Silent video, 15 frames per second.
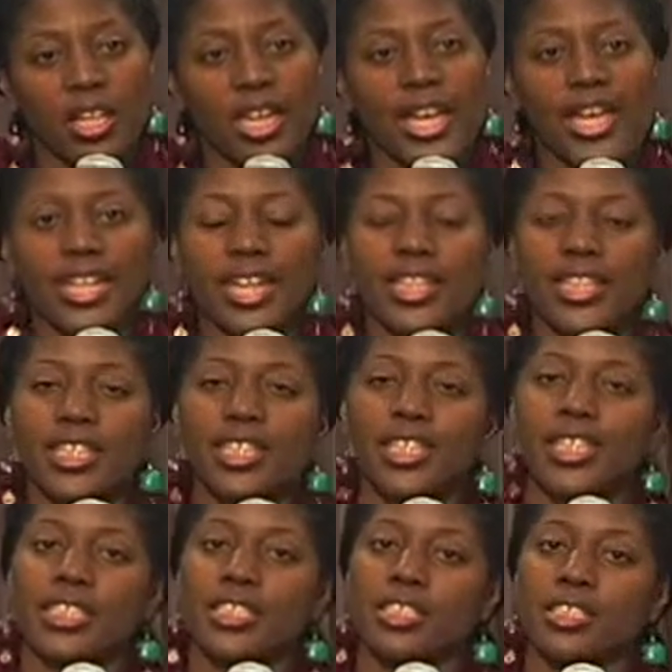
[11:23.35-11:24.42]
And I think
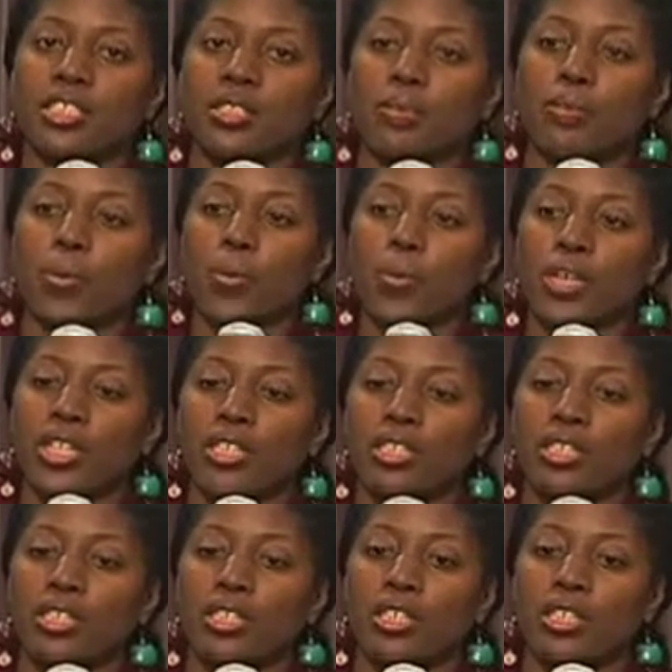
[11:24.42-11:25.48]
that's an
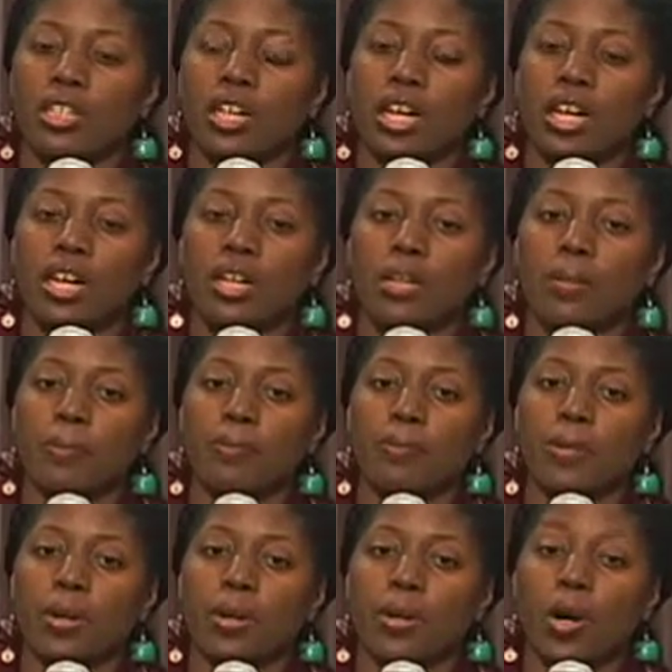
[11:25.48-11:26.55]
important,
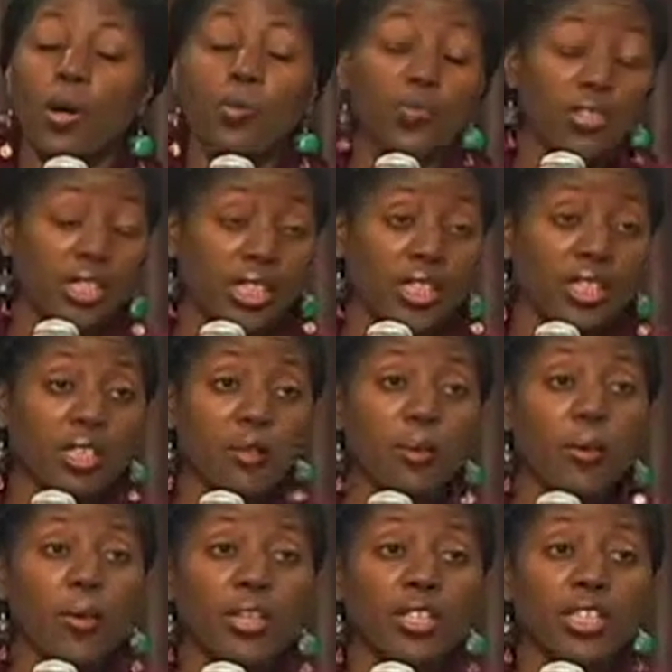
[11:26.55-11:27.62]
hopefully, an
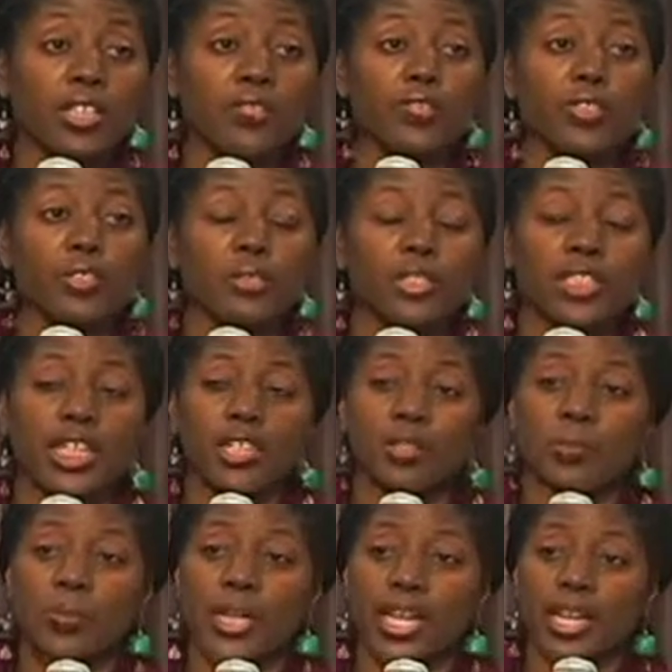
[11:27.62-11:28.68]
important thing for you to take
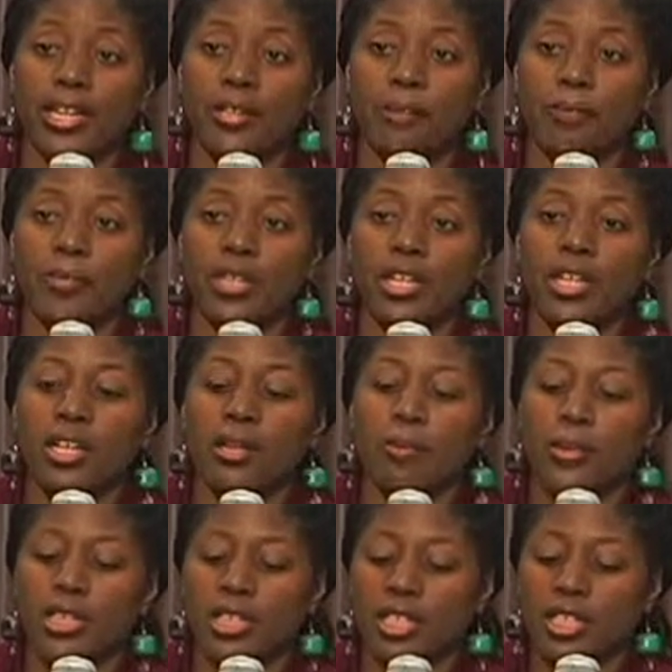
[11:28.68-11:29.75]
away,
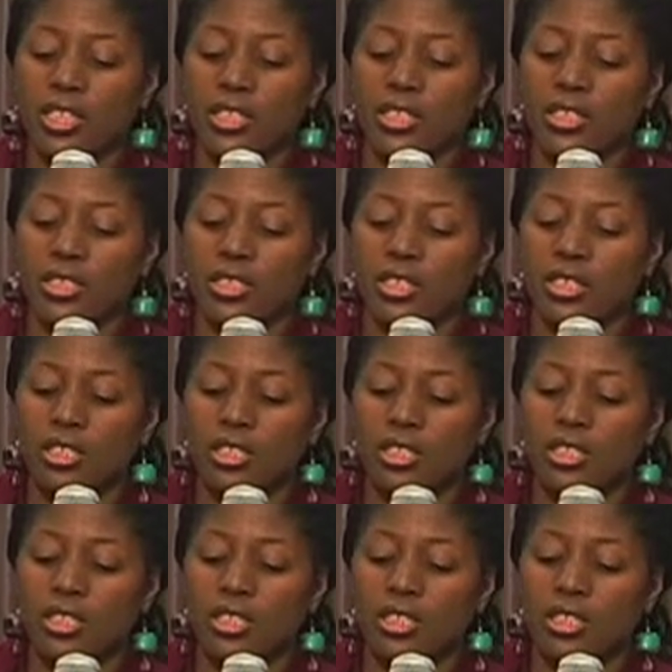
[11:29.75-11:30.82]
because
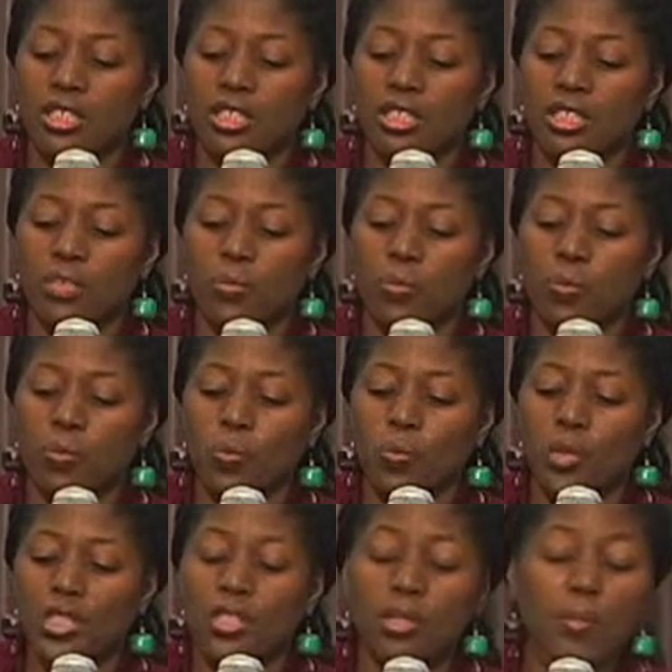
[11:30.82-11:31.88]

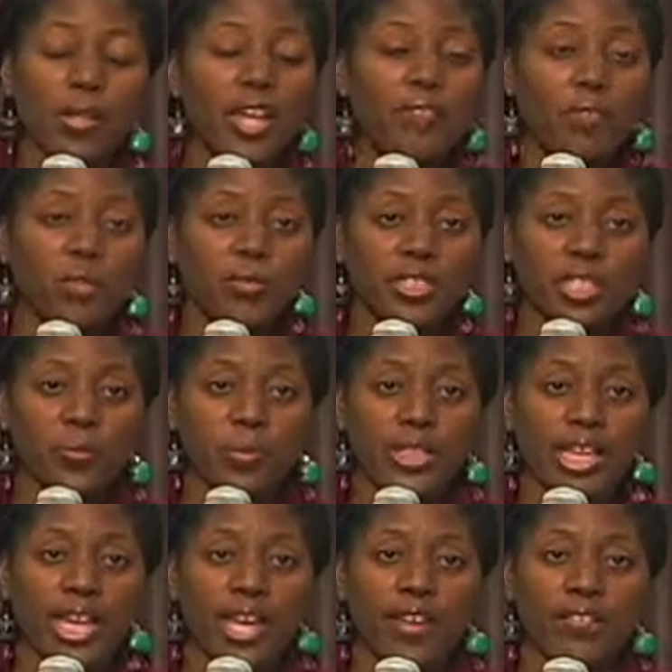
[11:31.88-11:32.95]
one of the platforms that
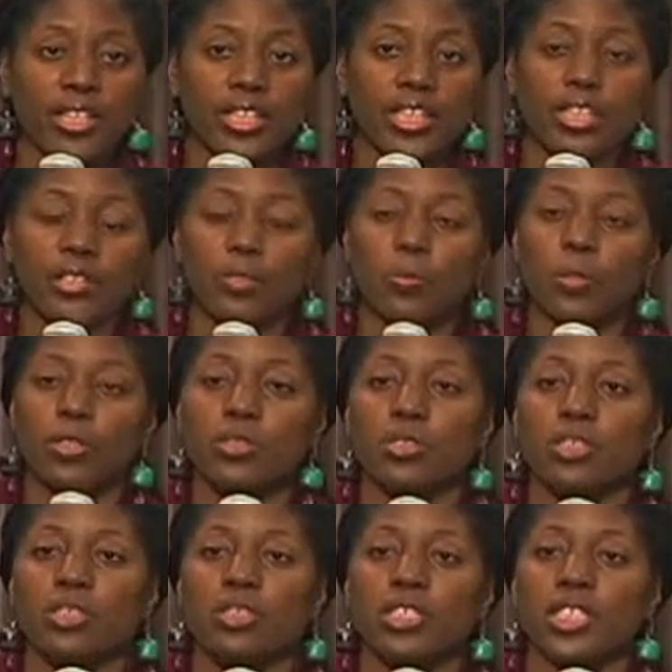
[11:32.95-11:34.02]
we have at Aquila Work
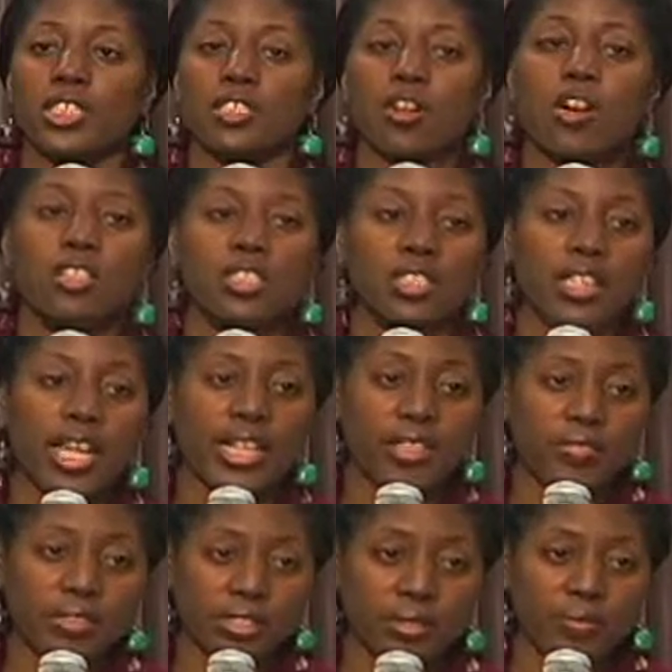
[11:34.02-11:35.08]
Songs is arts and
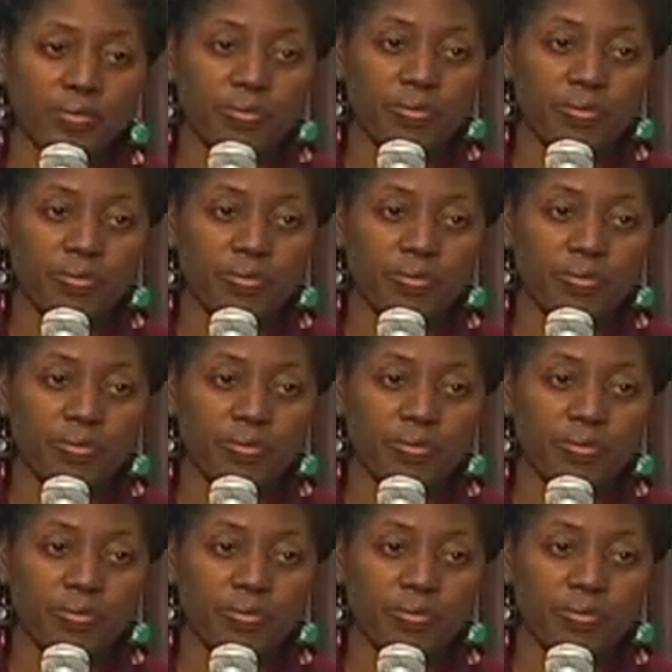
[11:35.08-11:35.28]
activism.